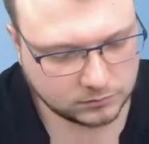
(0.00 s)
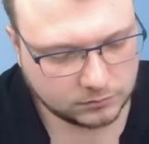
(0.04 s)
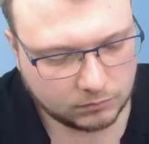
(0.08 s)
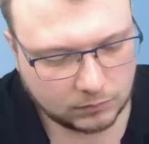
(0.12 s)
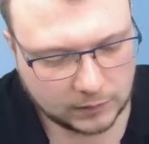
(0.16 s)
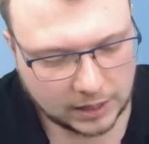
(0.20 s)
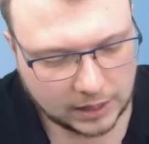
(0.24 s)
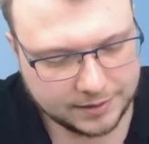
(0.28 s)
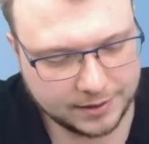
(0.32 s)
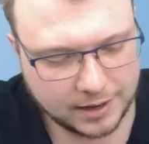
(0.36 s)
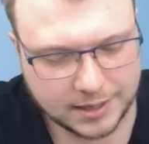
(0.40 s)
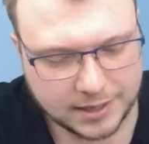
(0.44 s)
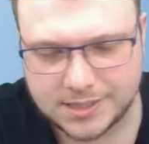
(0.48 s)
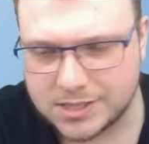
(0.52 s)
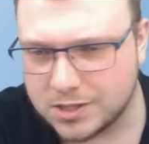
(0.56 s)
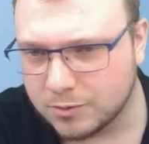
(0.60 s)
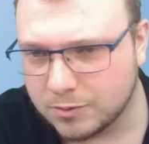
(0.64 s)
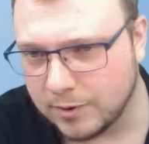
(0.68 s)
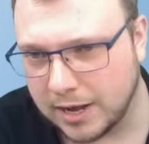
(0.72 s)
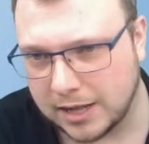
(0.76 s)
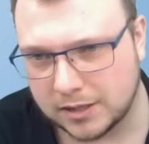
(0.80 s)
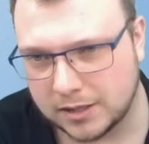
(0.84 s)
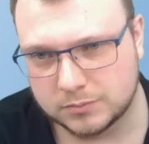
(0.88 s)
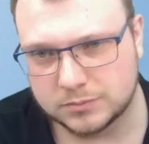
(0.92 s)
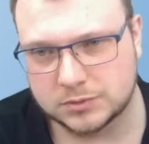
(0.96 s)
Knights of the
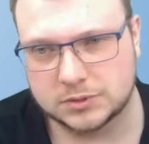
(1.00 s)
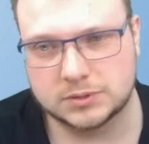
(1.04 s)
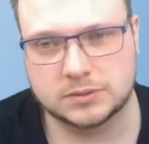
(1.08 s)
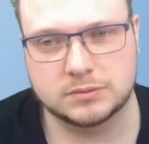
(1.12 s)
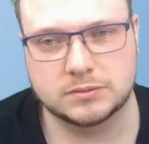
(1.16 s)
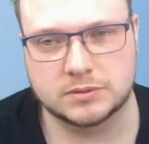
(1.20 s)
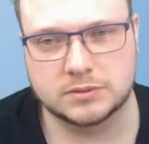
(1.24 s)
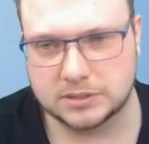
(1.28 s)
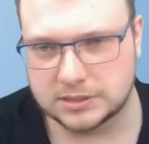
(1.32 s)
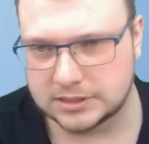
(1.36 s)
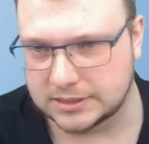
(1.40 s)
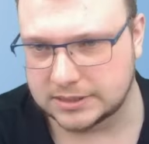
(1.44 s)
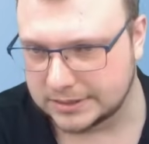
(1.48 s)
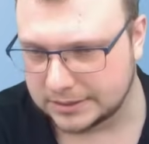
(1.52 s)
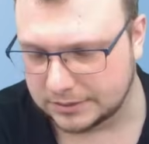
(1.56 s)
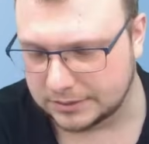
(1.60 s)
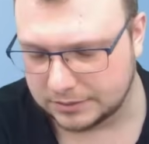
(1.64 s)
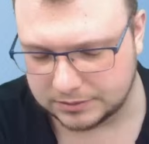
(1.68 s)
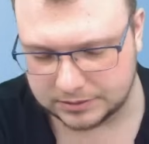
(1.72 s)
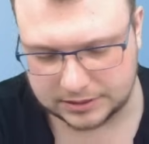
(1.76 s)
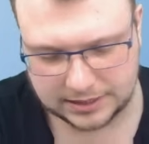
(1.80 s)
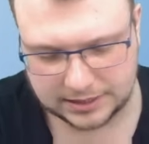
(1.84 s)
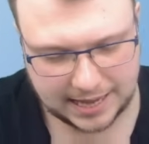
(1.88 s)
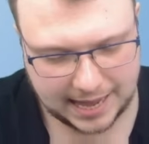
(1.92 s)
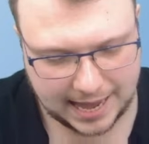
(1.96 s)
Realm.
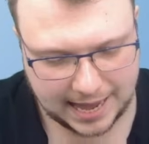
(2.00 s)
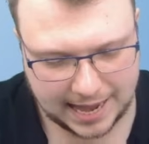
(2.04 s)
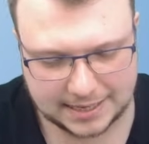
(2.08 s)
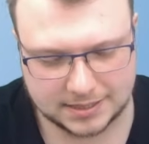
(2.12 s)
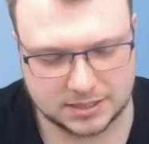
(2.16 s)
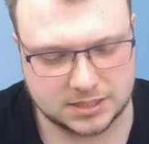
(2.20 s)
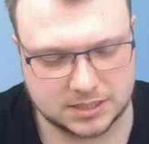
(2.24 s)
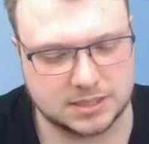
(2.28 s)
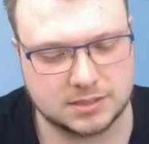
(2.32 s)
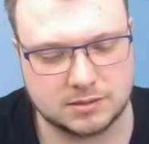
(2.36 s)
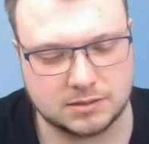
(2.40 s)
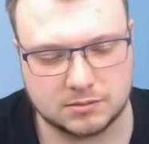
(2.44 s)
Hit